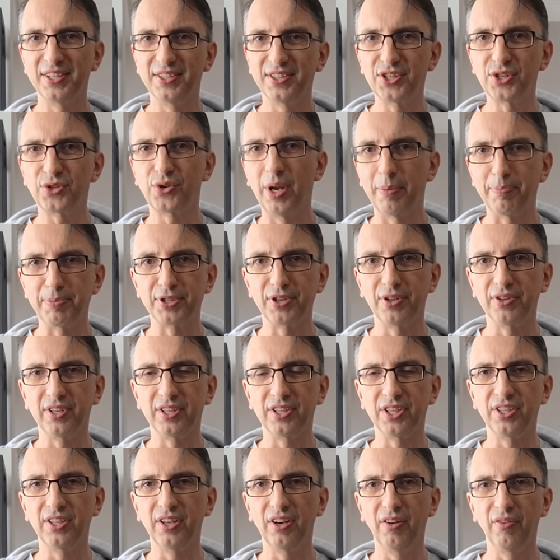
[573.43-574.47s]
and trips on
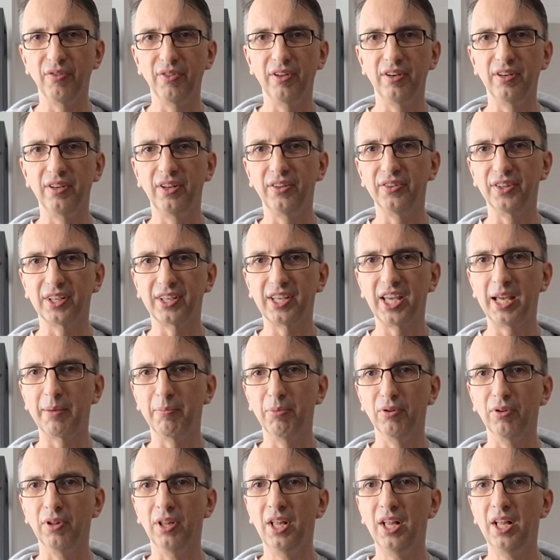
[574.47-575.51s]
the
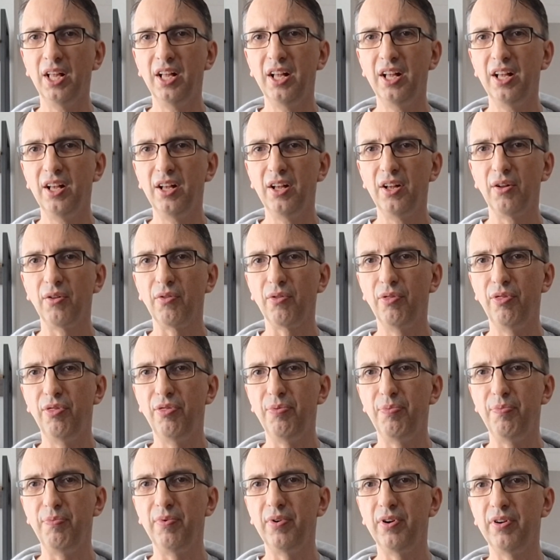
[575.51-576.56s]
cable,
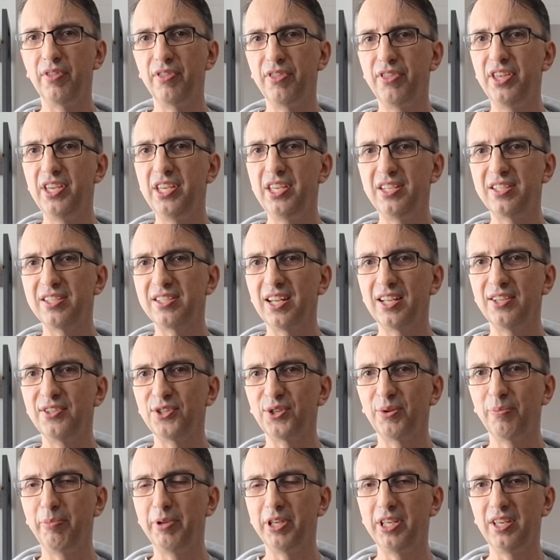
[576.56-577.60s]
these tend
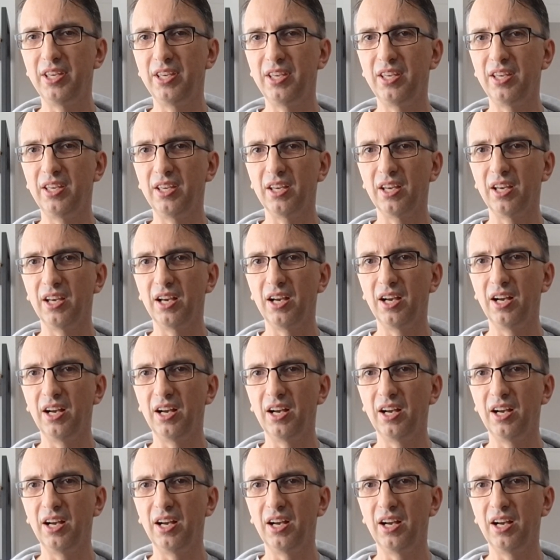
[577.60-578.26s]
to be